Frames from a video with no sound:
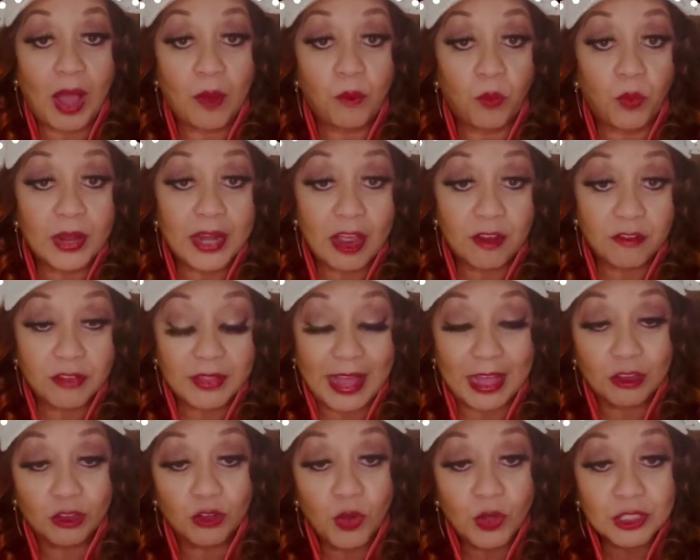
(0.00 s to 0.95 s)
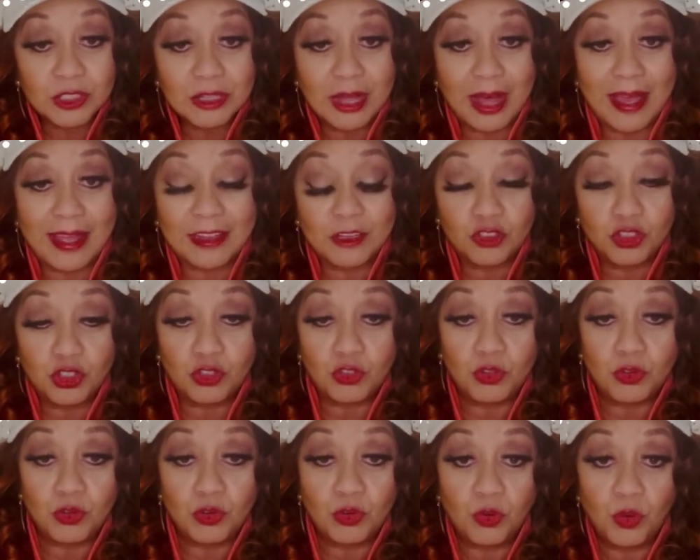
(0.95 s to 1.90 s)
whatever that looks like,
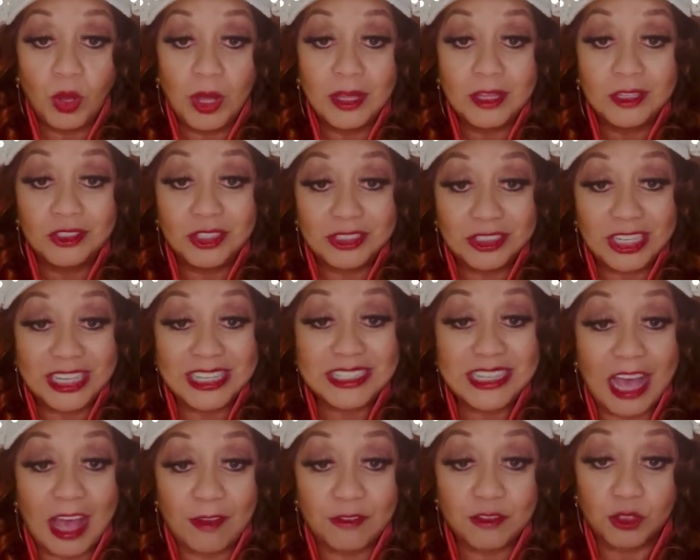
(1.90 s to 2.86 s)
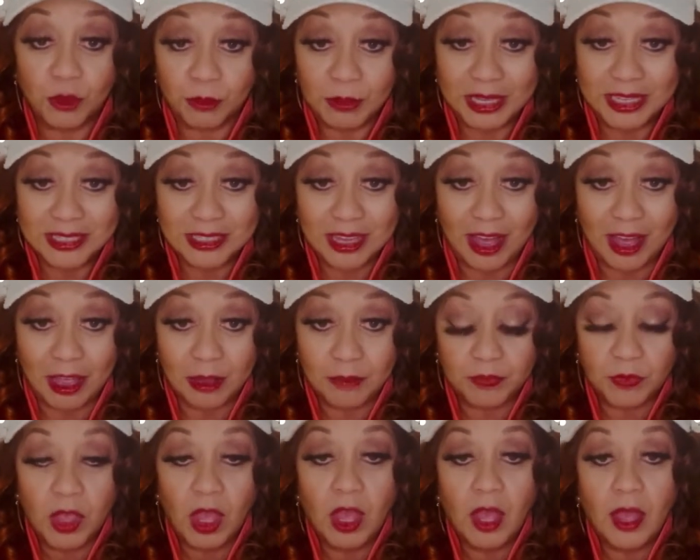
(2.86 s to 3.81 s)
to just have some me time.
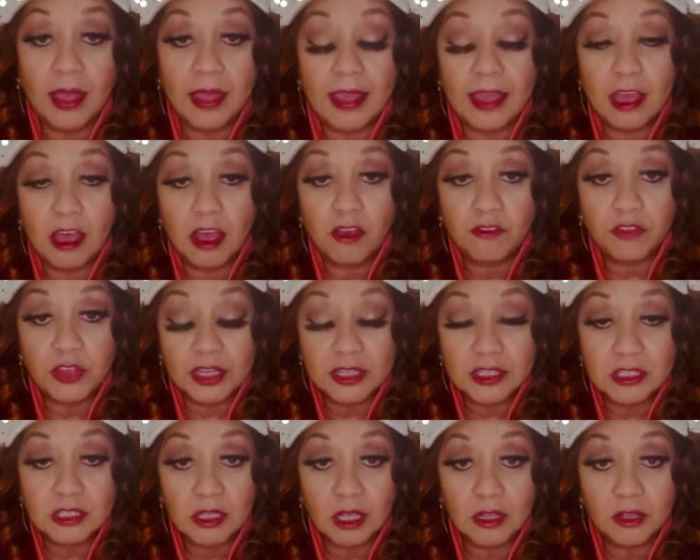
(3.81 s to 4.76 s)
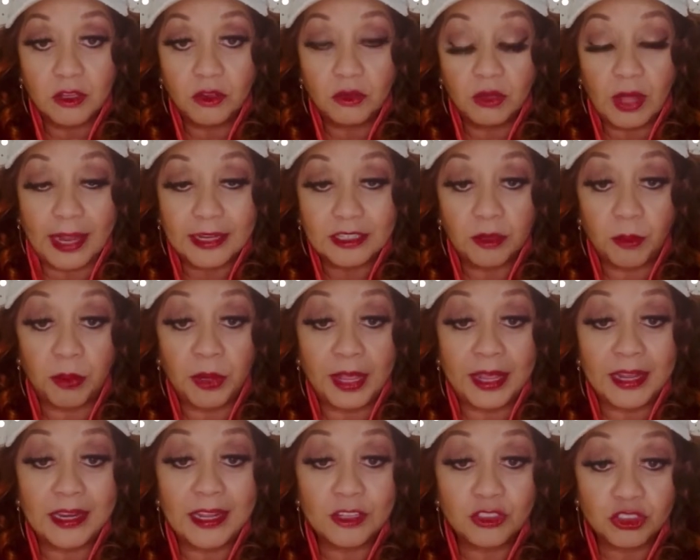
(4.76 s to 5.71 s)
If it's you like to
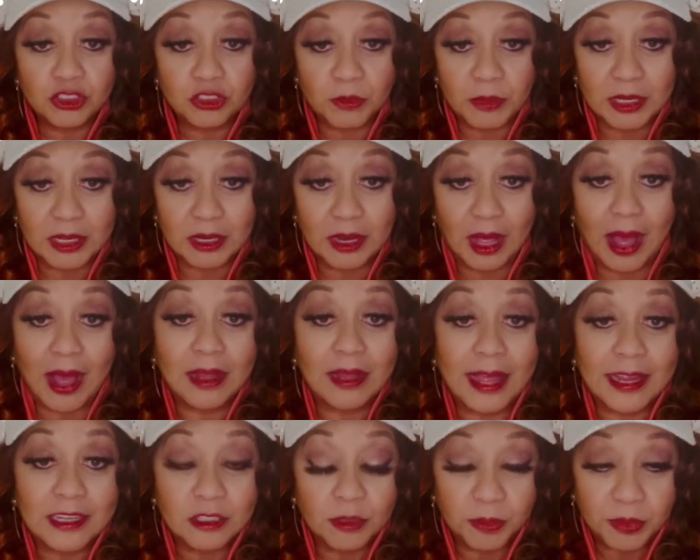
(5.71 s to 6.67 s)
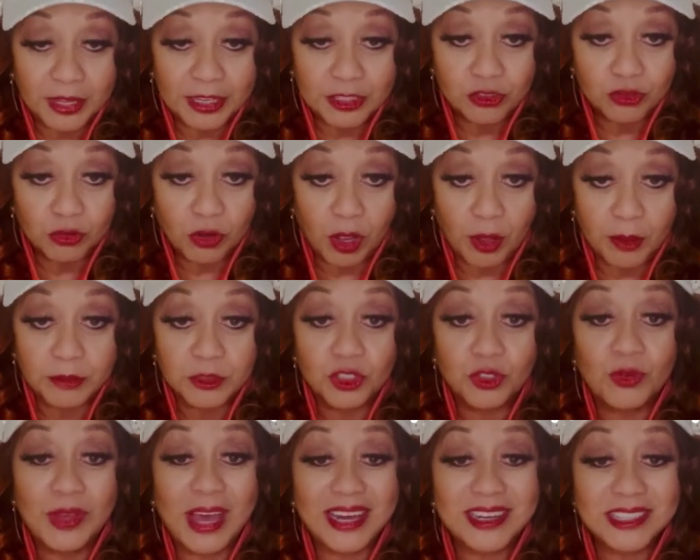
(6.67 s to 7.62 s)
play an instrument, I like to play drums.
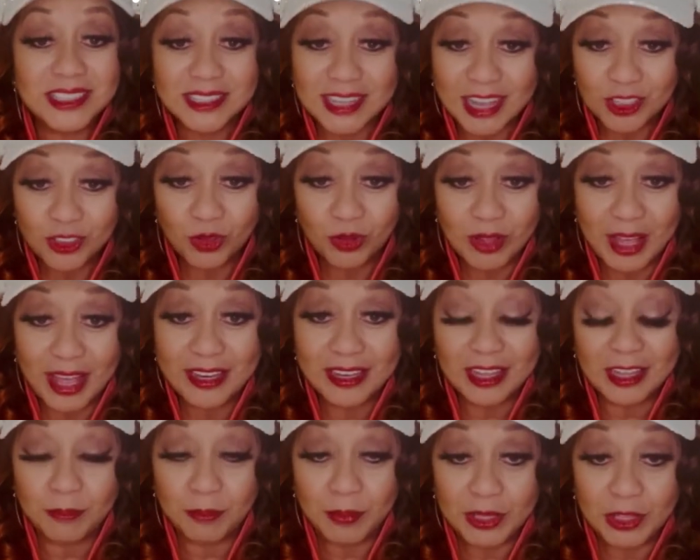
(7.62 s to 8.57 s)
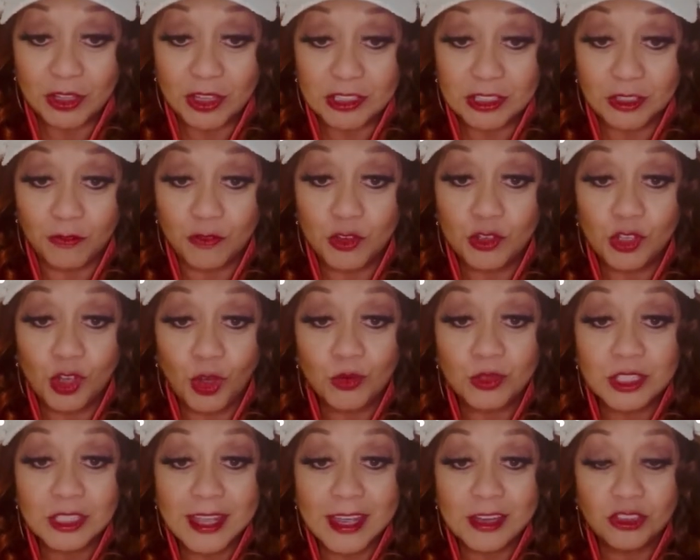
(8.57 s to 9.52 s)
You got to schedule that in, because if you don't
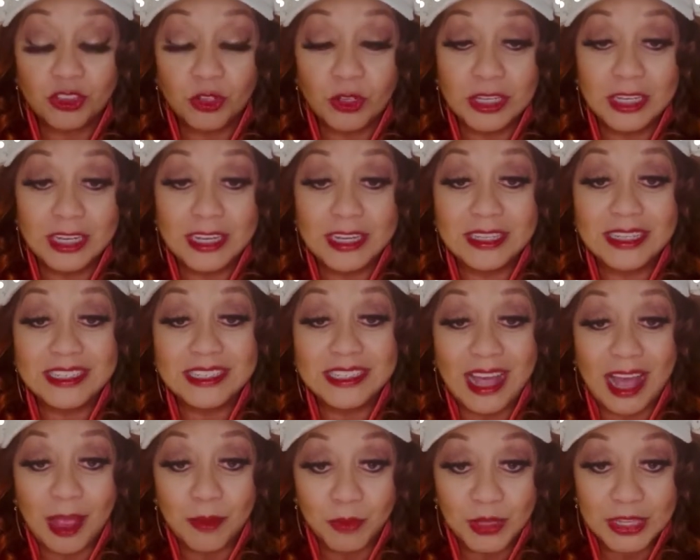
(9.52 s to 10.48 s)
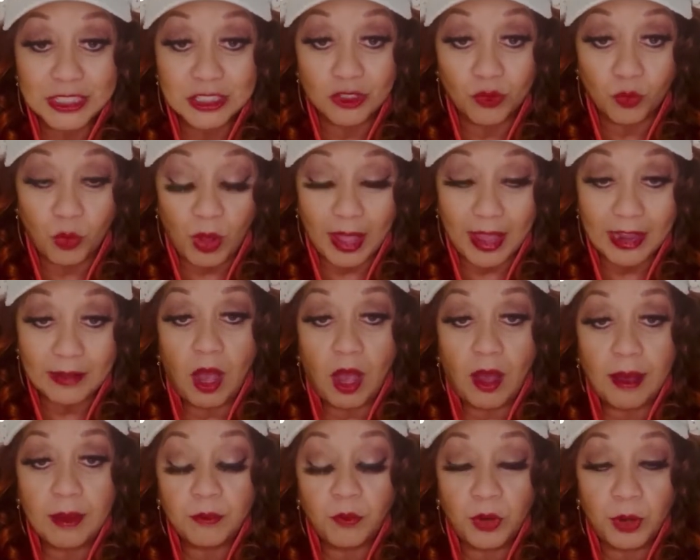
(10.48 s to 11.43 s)
schedule it in, the time gets away.
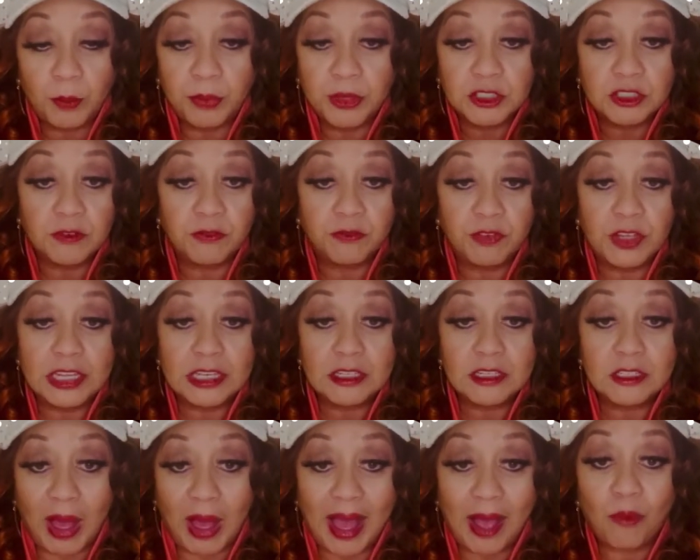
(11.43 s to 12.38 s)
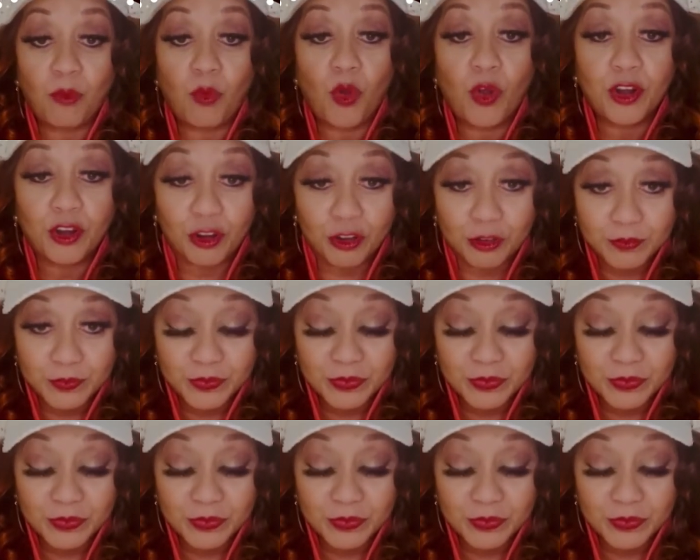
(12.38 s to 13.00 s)
Um, want to put your feet in hot water